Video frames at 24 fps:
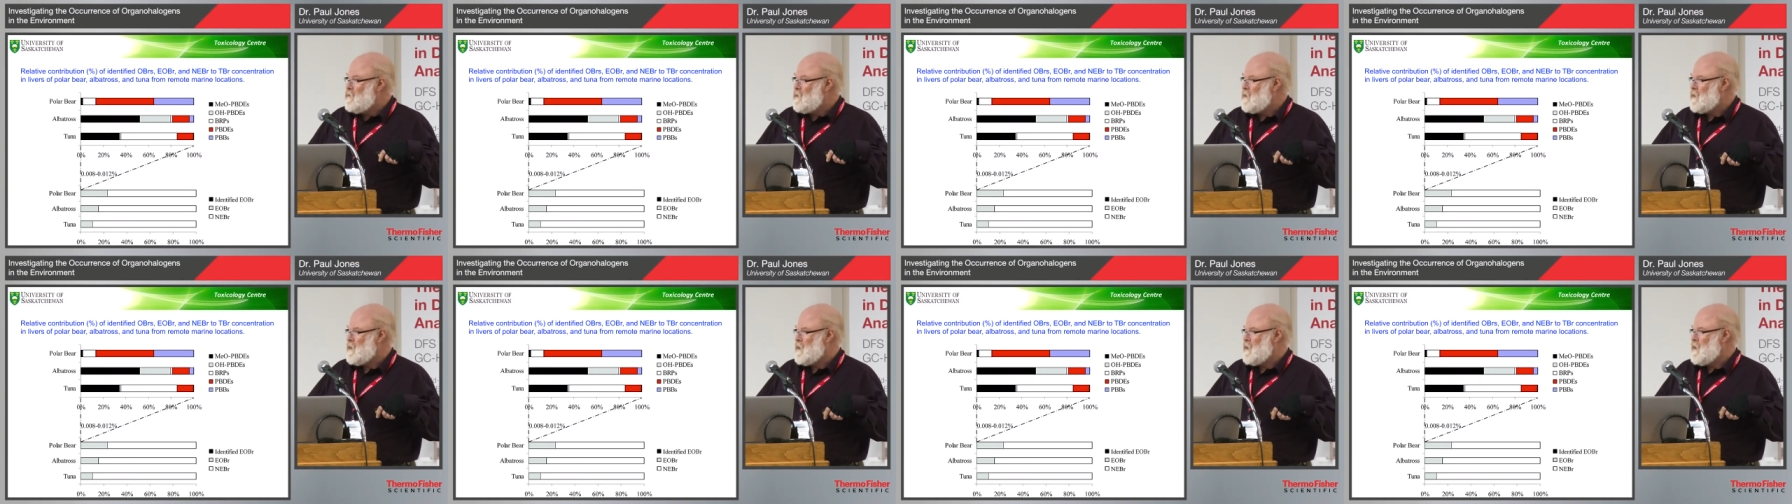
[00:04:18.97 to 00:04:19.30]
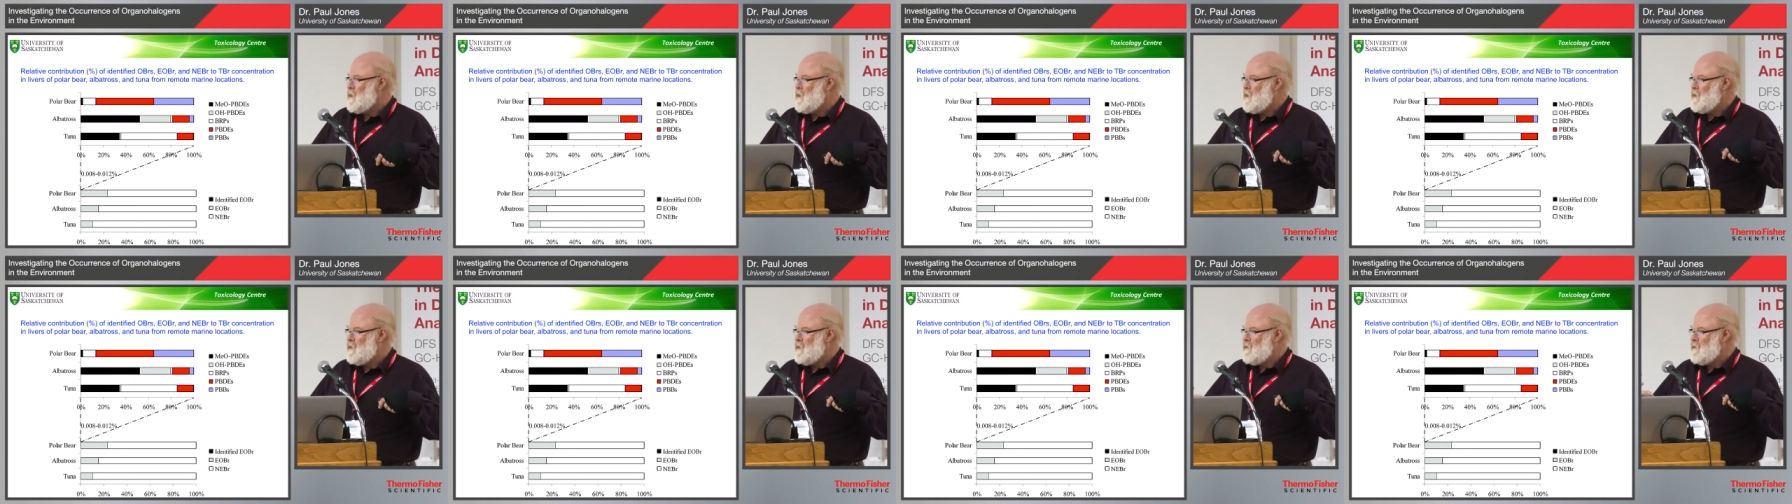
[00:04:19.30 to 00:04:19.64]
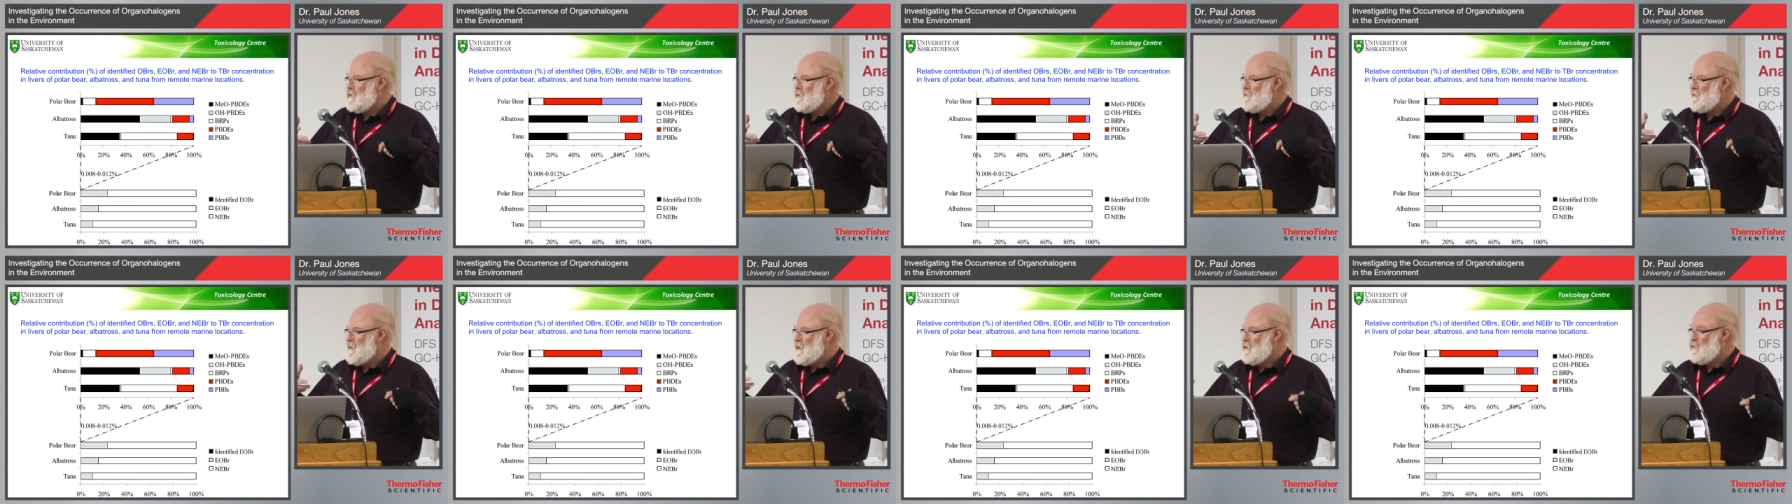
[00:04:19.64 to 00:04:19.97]

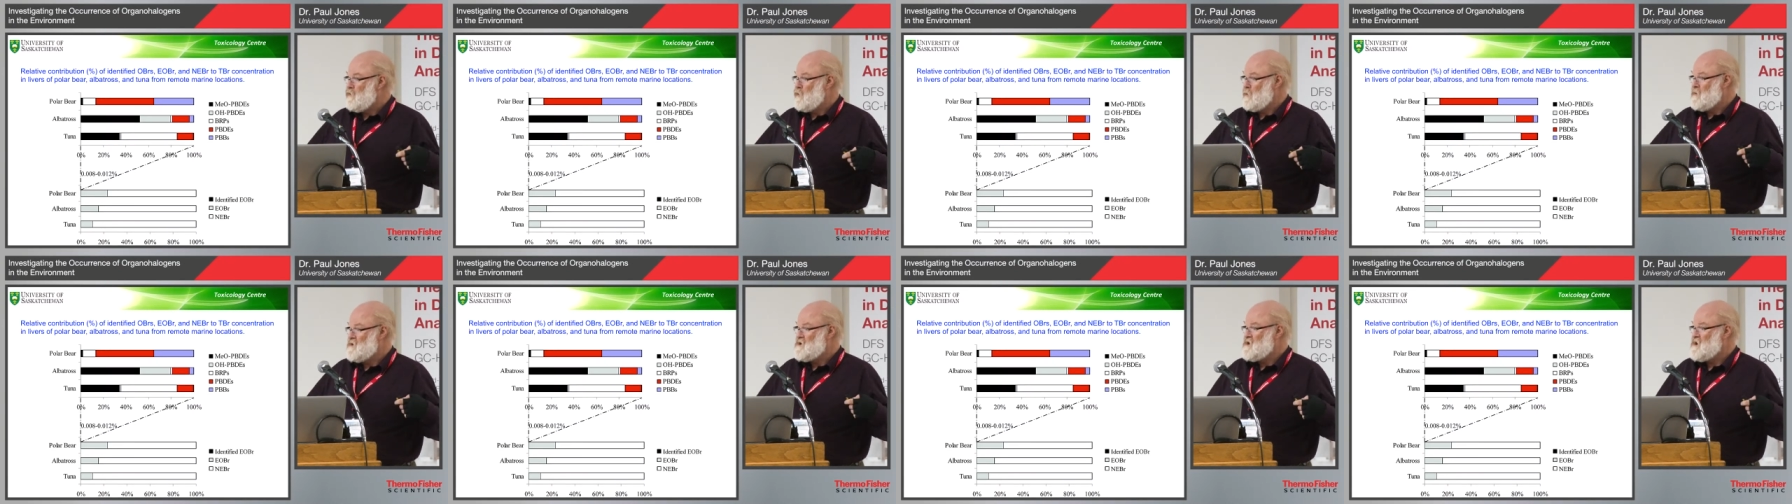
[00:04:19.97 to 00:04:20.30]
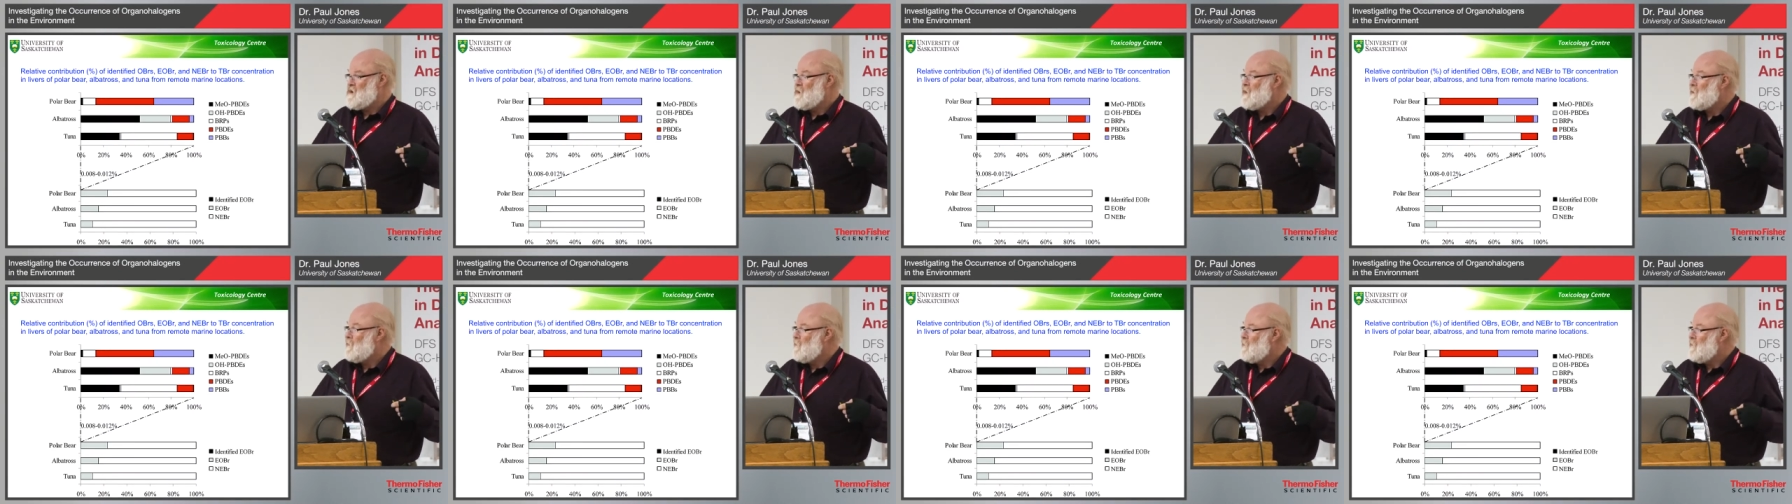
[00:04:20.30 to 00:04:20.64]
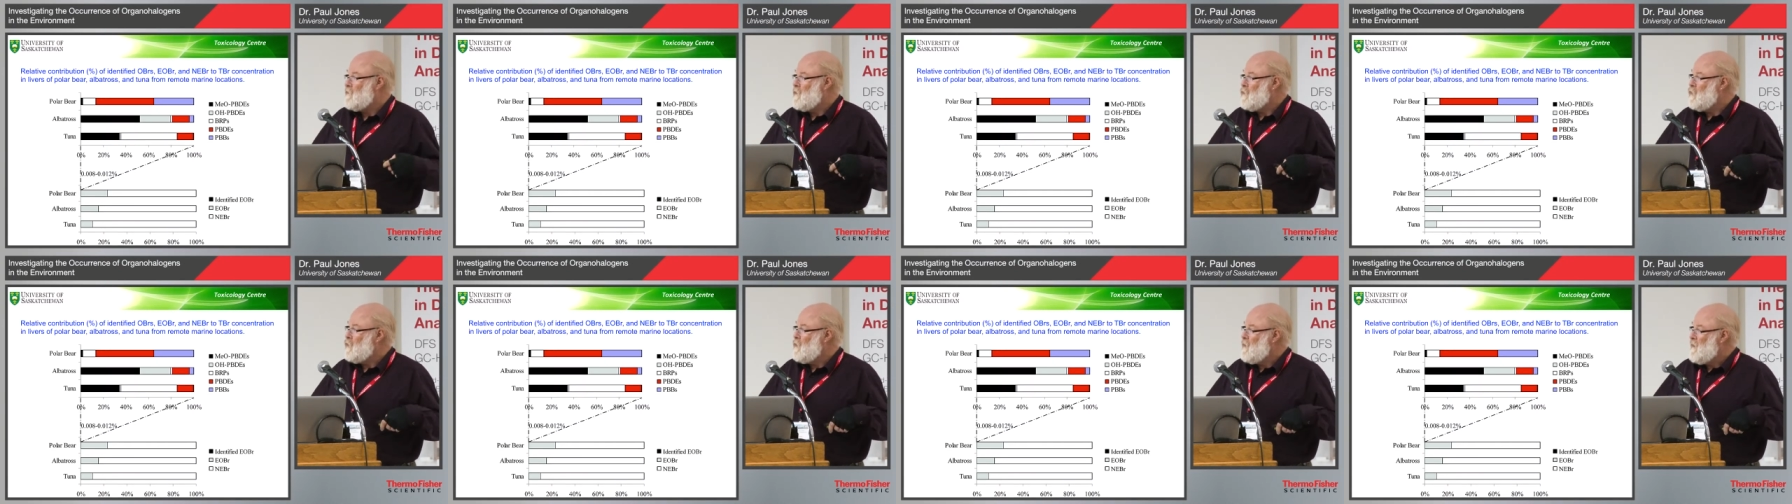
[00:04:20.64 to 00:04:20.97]

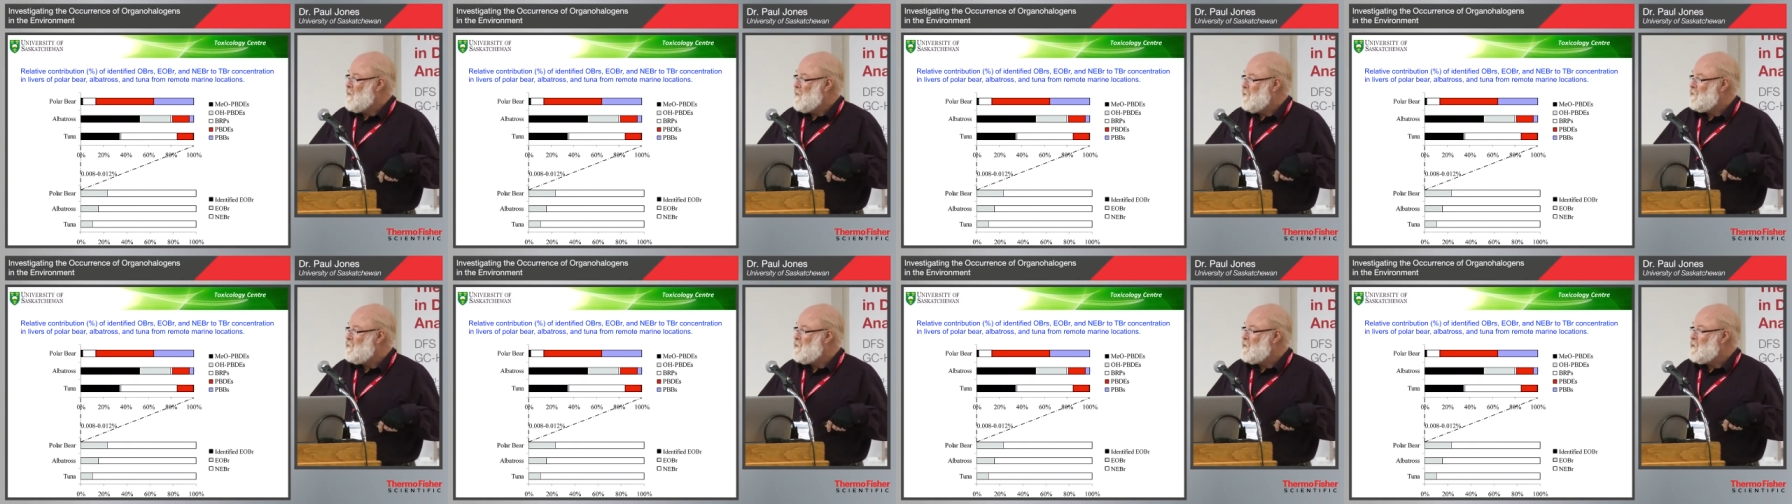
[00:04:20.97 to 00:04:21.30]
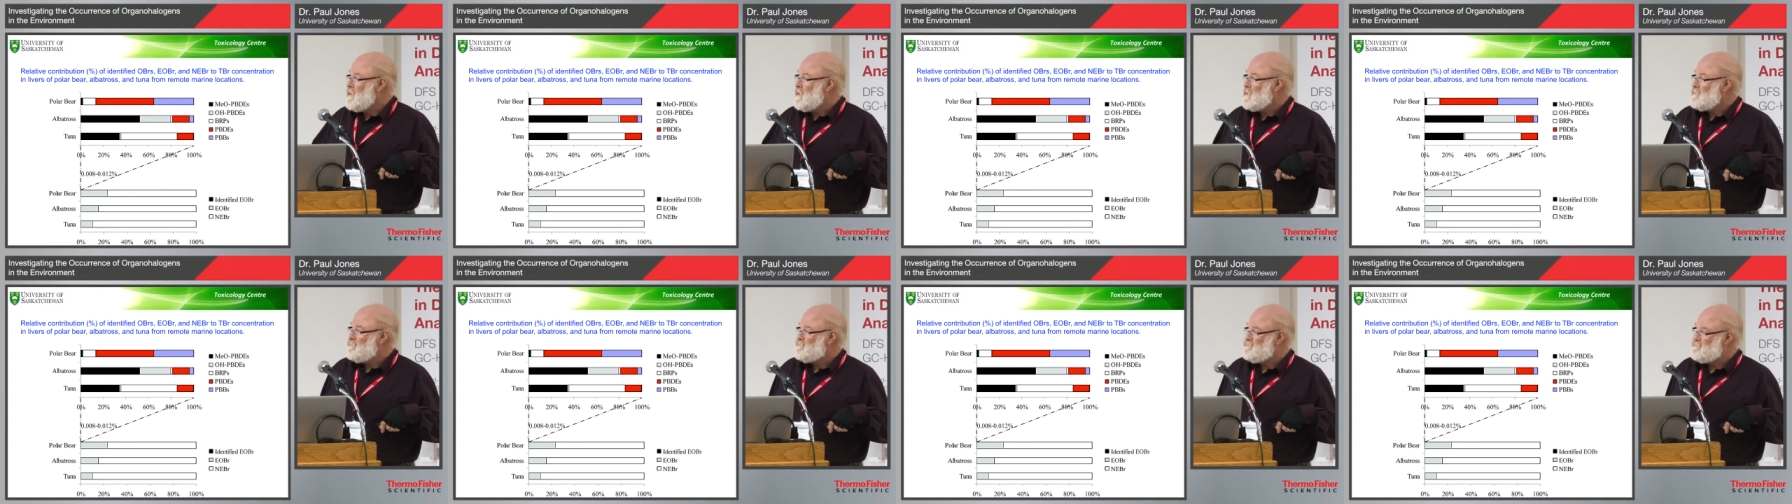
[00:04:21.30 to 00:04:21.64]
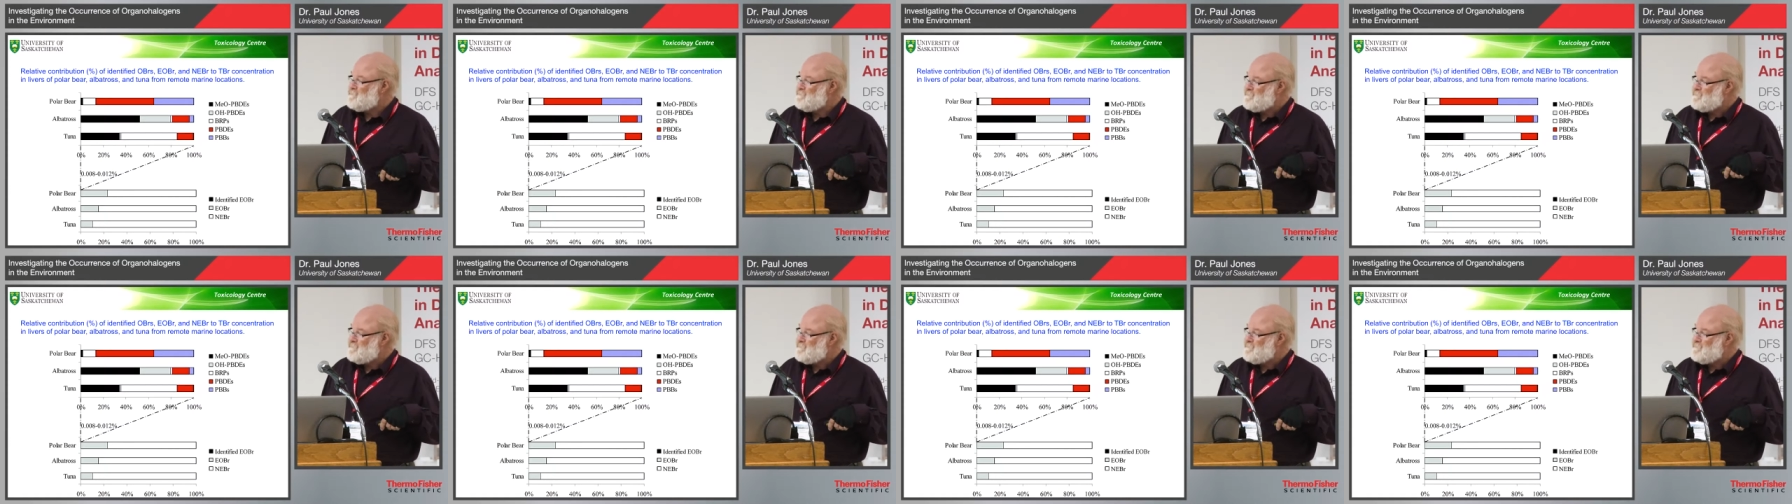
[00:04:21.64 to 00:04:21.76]
anthropogenically that were out there,